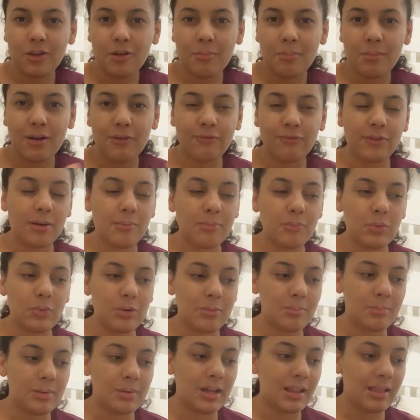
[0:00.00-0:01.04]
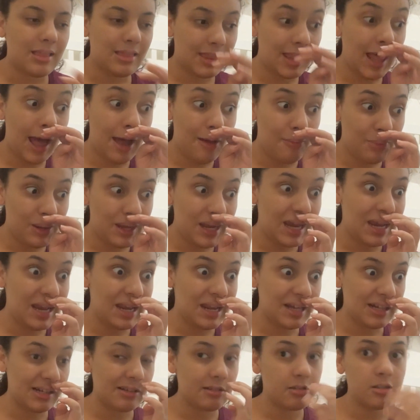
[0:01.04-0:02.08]
on my thumb wouldn't be that
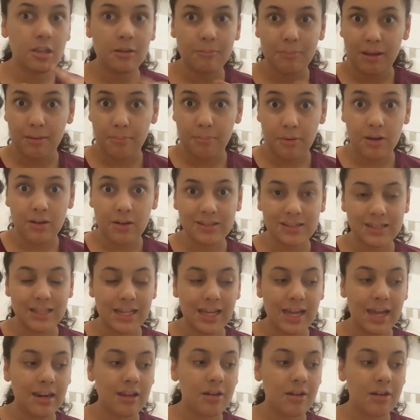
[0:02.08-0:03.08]
appealing to me personally